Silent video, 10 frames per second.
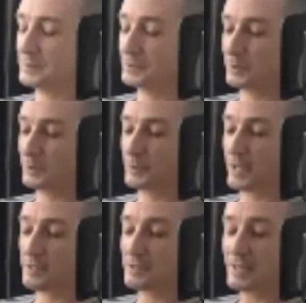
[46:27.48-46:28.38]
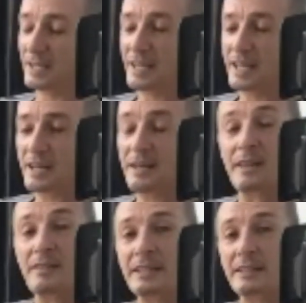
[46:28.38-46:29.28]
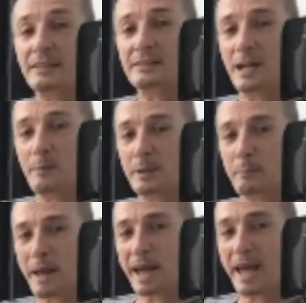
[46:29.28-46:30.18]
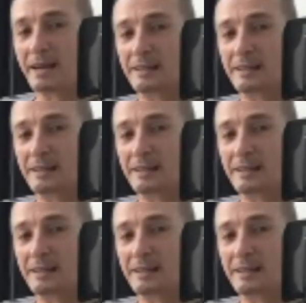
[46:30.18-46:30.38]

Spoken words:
So there's nothing coming back,